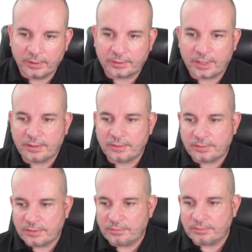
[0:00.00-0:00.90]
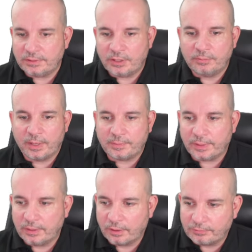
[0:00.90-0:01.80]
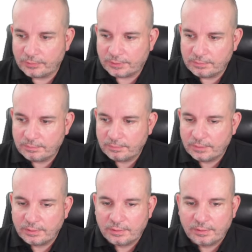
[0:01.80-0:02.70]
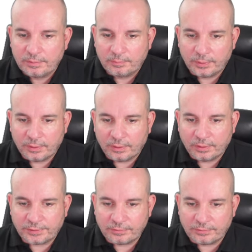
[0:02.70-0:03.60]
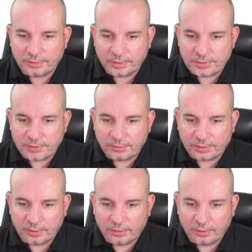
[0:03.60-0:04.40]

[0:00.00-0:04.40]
but again, you may be in love with them, but I don't think they suit the